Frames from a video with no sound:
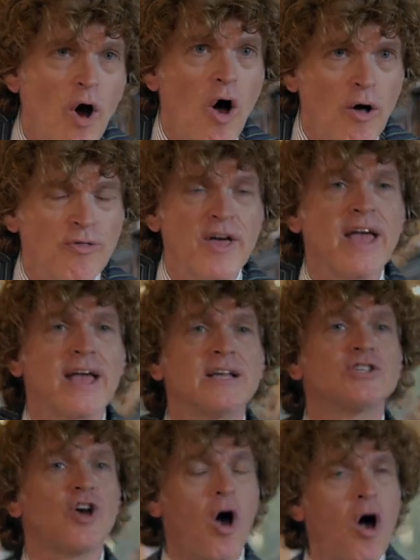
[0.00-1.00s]
all
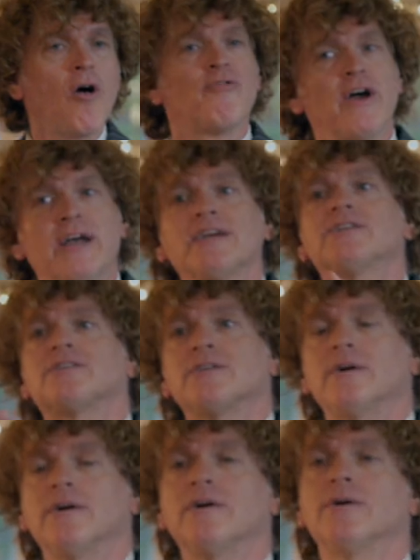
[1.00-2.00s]
things all things
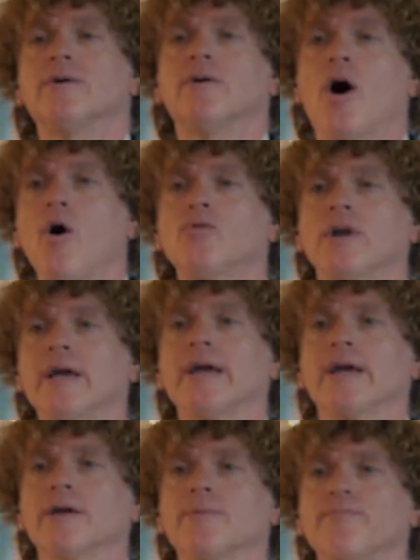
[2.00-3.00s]
only